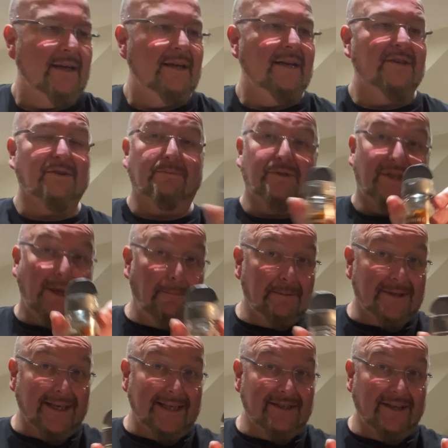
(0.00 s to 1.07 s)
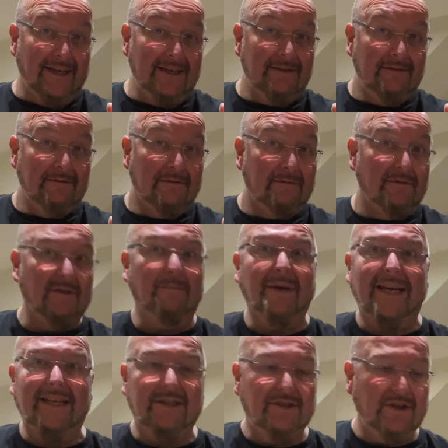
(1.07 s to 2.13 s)
Some chip seasoning from
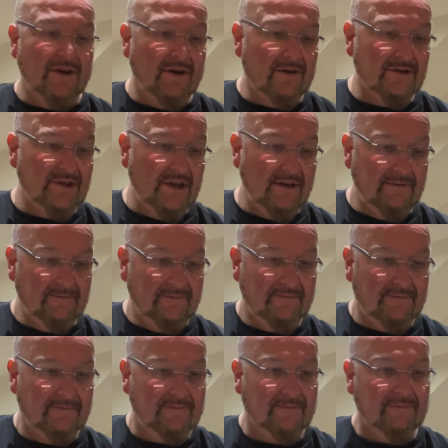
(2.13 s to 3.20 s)
East Yorkshire, as